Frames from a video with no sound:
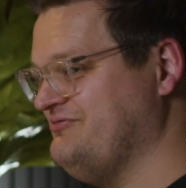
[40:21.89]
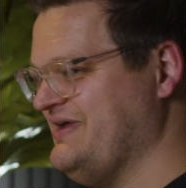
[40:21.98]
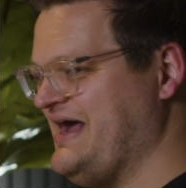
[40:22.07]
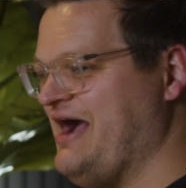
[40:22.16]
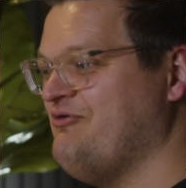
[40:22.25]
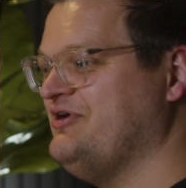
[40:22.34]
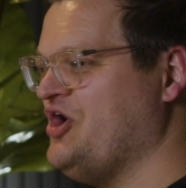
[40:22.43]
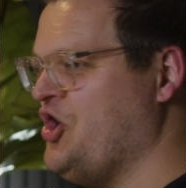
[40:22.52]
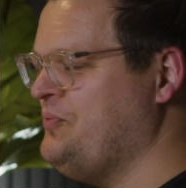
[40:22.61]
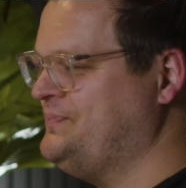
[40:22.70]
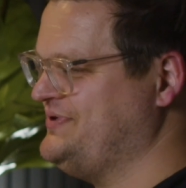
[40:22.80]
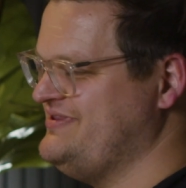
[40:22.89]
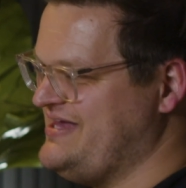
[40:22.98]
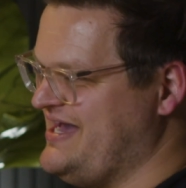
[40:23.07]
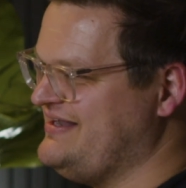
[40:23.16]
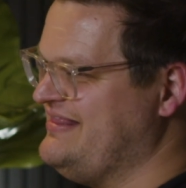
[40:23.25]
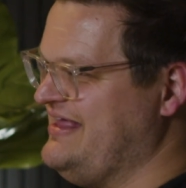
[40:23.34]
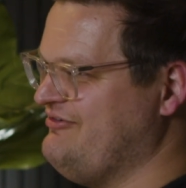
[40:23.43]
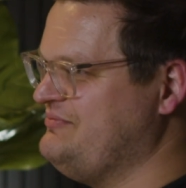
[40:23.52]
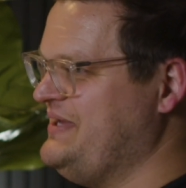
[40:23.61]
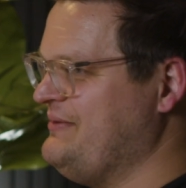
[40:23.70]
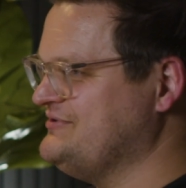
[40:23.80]
would hope
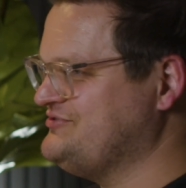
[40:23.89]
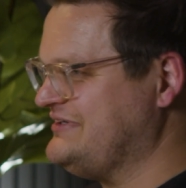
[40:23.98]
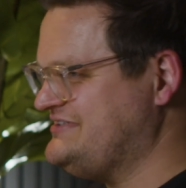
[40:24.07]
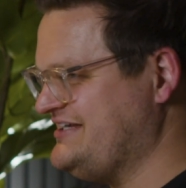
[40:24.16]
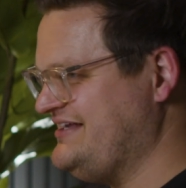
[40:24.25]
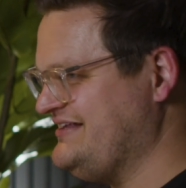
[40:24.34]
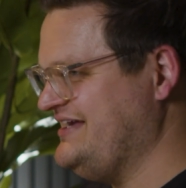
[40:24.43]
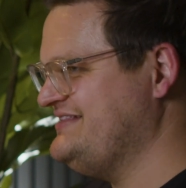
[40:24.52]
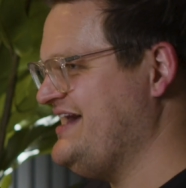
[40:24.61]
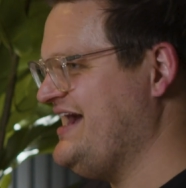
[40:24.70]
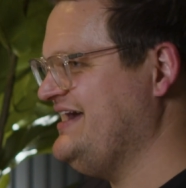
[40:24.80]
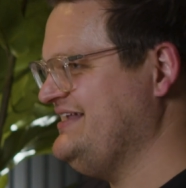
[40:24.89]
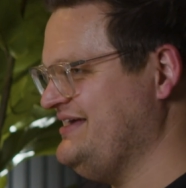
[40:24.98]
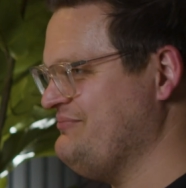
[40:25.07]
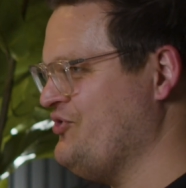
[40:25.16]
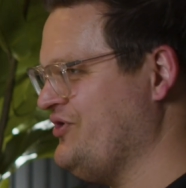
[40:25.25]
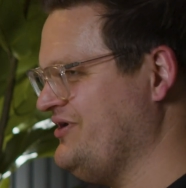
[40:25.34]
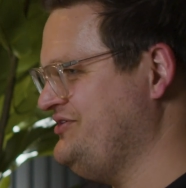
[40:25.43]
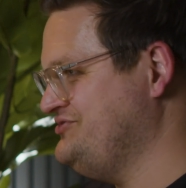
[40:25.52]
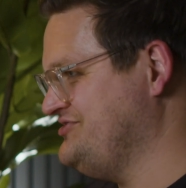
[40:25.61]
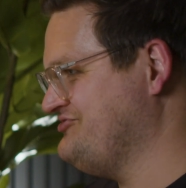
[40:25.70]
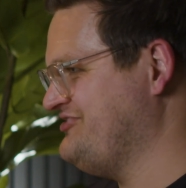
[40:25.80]
that they would be able to articulate that in a
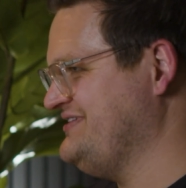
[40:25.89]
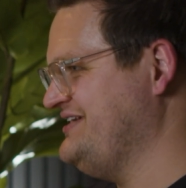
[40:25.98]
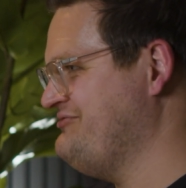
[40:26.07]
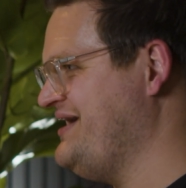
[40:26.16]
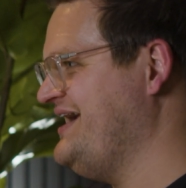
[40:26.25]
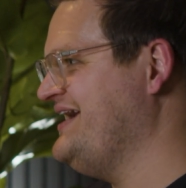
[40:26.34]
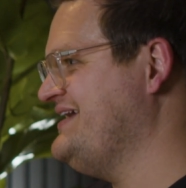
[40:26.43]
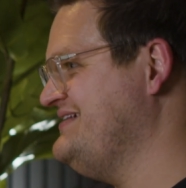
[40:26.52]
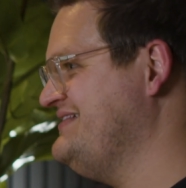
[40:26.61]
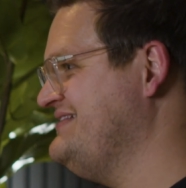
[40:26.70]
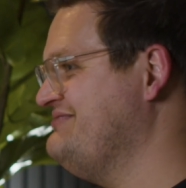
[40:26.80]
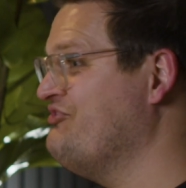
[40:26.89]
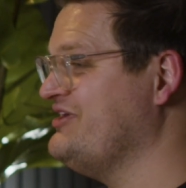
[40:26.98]
more user-friendly way and